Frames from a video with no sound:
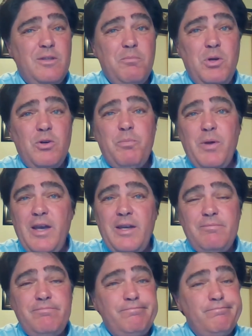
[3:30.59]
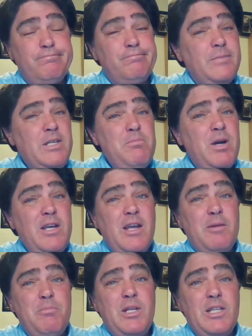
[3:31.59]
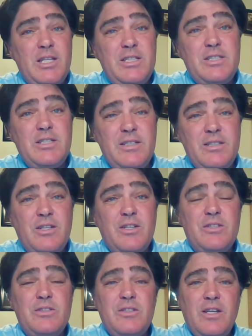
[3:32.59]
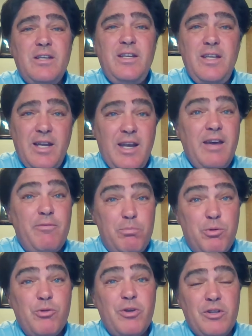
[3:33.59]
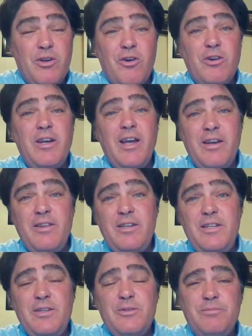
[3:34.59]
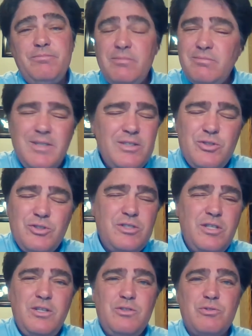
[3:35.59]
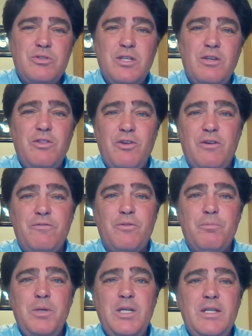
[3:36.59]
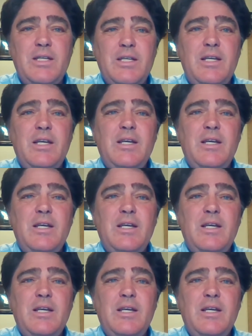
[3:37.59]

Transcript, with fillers: The milkman, he might not have been listening because he had to have a broken cart out of the deal. It's just an interesting thought for me.